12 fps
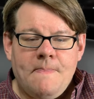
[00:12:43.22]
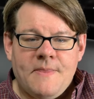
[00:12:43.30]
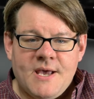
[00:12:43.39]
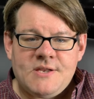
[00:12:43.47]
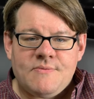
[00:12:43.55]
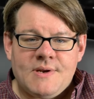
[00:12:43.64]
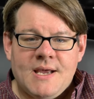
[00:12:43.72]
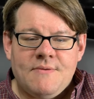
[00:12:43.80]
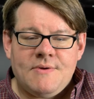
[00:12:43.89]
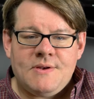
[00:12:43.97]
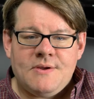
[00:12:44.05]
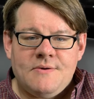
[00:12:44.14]
That's what I
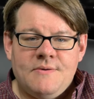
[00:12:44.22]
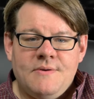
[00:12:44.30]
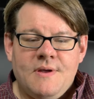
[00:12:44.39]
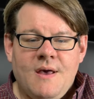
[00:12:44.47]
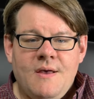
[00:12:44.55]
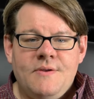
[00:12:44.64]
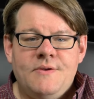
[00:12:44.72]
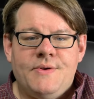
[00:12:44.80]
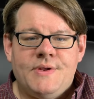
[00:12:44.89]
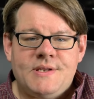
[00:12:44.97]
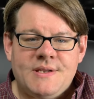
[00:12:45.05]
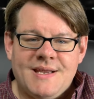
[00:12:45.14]
would do to
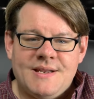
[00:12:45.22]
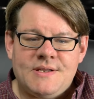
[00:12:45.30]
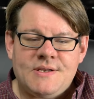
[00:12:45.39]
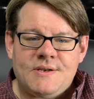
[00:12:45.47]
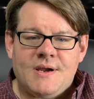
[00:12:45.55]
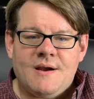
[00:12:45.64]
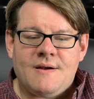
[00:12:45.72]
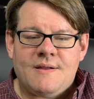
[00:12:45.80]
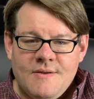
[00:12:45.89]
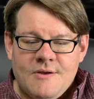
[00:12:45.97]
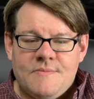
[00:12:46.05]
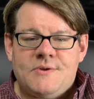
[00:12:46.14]
just get a start
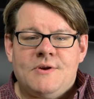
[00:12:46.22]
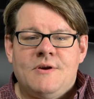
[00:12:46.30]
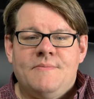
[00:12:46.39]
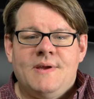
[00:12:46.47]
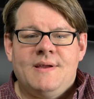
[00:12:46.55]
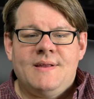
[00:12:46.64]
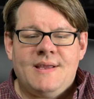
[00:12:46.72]
observing,